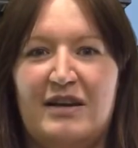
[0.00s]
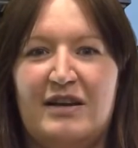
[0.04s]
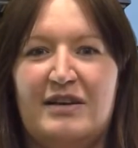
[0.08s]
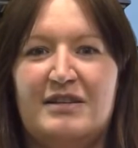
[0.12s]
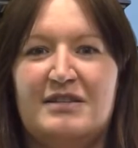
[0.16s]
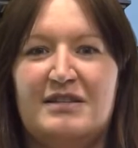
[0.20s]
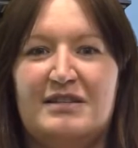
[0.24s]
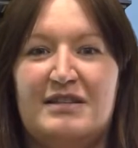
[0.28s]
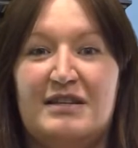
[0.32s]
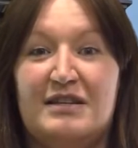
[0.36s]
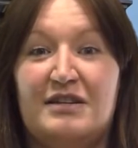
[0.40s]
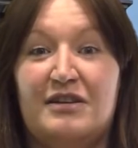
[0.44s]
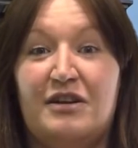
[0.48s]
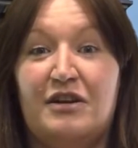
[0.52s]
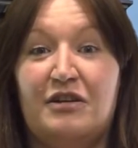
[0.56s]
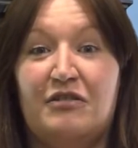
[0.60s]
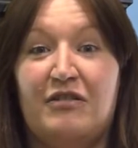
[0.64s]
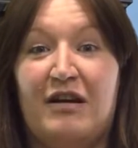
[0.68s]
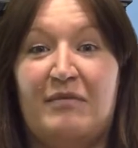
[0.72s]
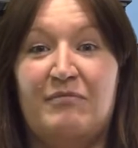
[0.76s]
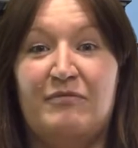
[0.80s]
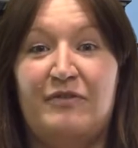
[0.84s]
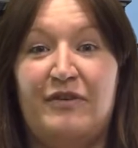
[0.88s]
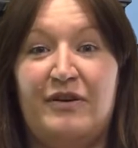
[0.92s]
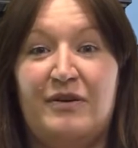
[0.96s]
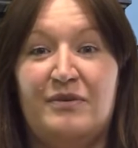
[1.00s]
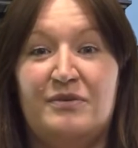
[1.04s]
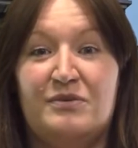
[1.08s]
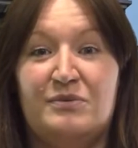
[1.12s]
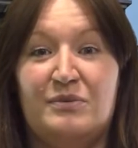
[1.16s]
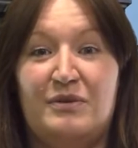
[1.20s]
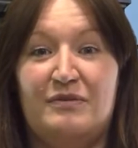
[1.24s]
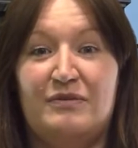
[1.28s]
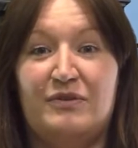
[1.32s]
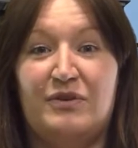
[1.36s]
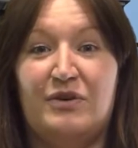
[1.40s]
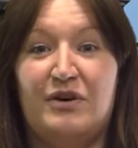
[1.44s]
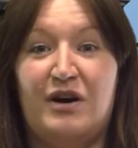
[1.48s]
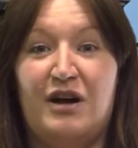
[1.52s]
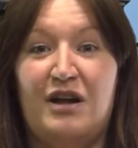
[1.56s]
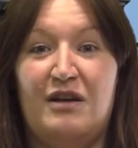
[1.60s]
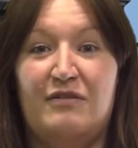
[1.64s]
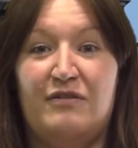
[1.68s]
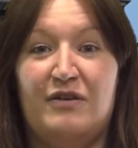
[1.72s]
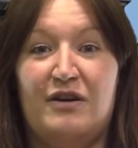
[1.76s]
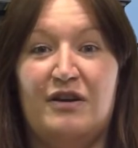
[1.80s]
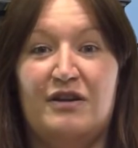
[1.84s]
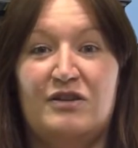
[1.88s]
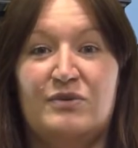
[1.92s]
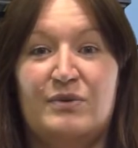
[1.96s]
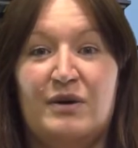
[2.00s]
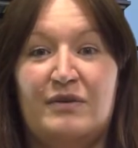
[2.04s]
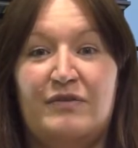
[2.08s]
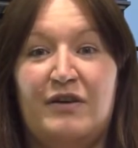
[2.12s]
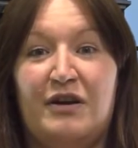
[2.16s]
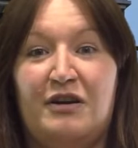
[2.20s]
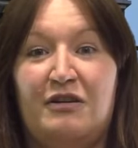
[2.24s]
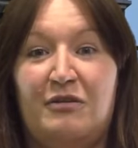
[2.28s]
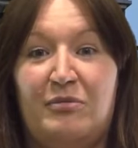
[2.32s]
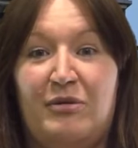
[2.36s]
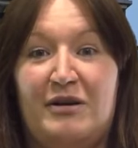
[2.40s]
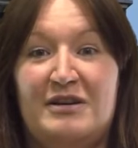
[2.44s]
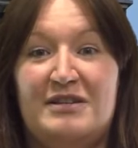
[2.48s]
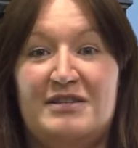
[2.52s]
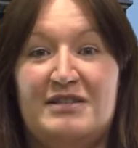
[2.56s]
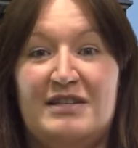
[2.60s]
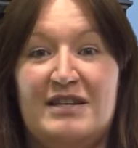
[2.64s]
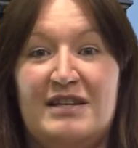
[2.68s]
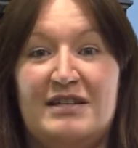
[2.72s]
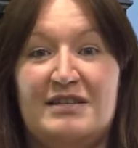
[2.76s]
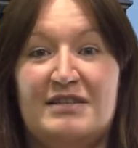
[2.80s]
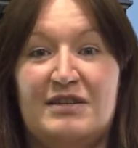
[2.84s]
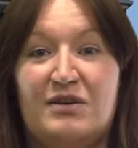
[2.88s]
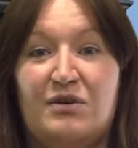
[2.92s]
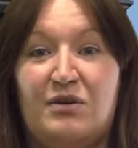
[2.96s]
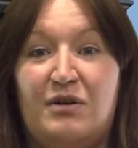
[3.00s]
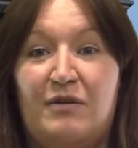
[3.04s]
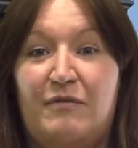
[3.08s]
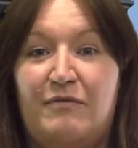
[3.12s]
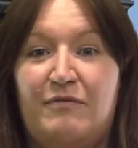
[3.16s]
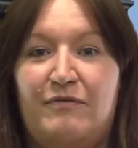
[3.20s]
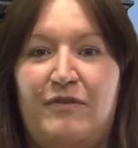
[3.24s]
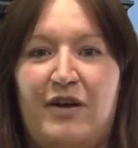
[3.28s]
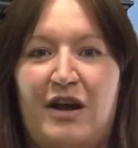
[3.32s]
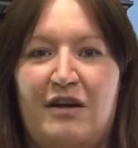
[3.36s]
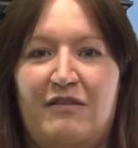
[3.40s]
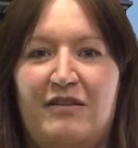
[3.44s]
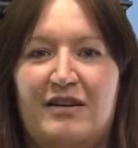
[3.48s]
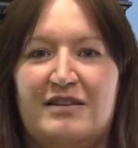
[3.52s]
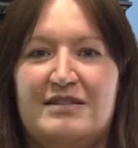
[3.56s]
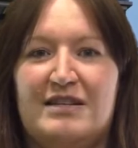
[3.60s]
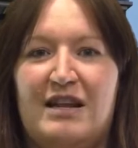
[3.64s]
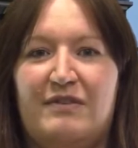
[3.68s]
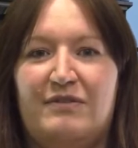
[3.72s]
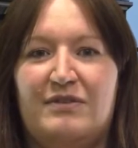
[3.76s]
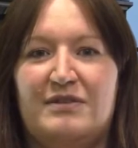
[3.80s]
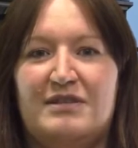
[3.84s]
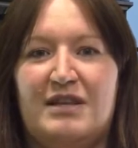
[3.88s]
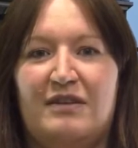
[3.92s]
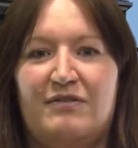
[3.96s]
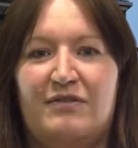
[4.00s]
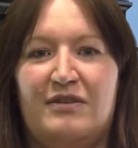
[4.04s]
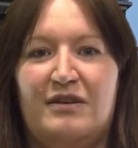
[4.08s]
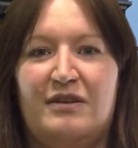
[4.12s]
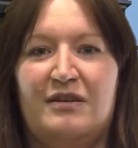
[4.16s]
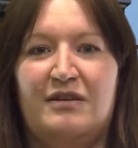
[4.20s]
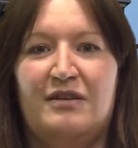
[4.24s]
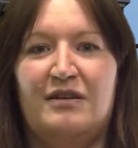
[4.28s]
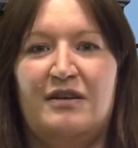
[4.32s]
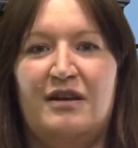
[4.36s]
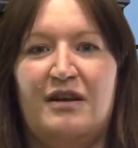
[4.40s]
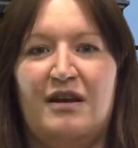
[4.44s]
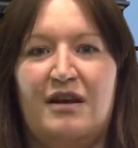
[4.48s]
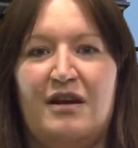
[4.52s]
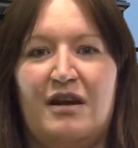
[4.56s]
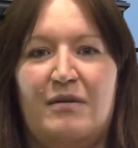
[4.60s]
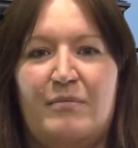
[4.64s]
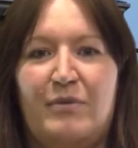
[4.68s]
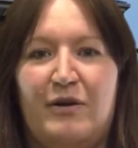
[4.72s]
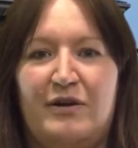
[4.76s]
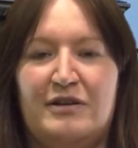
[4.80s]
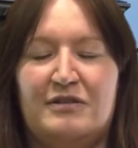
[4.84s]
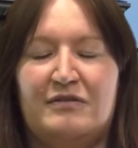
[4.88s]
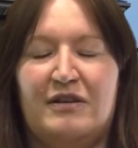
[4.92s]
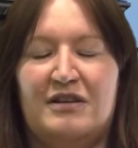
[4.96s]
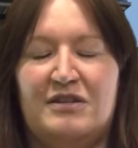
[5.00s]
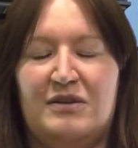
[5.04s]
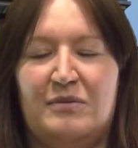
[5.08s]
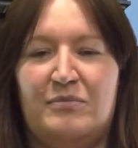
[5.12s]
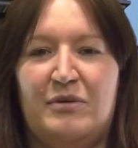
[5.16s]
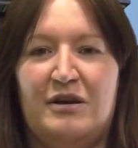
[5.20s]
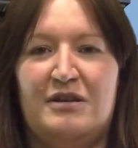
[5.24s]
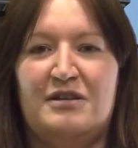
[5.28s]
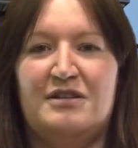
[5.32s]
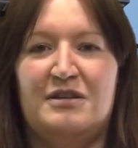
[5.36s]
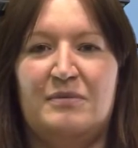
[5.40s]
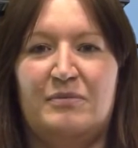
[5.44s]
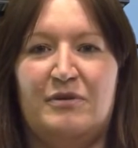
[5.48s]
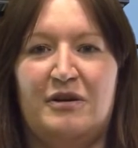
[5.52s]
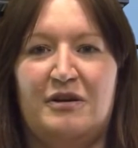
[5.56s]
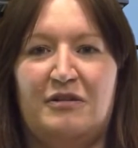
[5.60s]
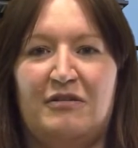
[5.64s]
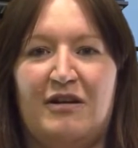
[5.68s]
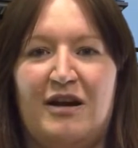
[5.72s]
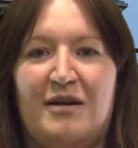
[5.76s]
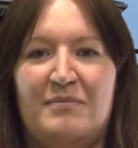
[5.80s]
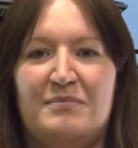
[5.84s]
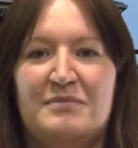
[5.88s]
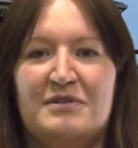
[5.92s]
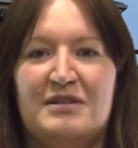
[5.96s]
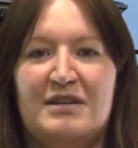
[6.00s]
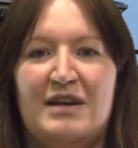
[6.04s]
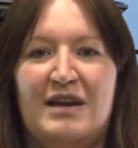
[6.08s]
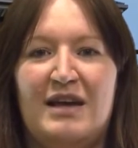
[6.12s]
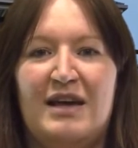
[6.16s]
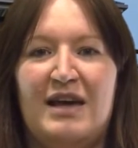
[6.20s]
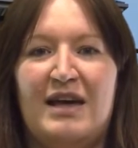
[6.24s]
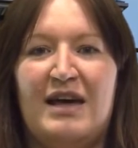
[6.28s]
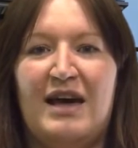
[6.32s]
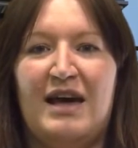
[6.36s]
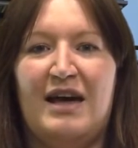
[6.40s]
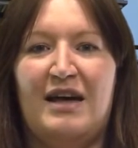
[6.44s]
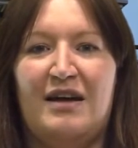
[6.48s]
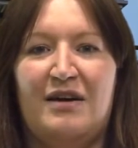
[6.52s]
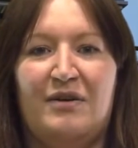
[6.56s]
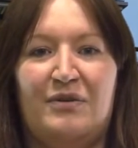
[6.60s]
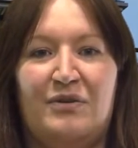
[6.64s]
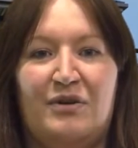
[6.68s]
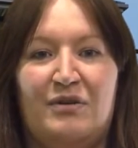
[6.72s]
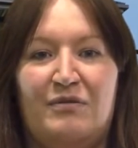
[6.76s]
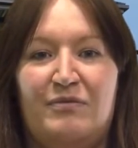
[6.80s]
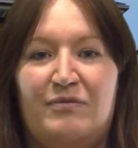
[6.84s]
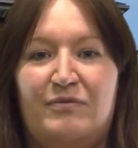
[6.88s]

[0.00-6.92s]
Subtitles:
So I said at Cranfield, we've got over 1,200 apprentices on various level 7 postgraduate apprenticeship programmes on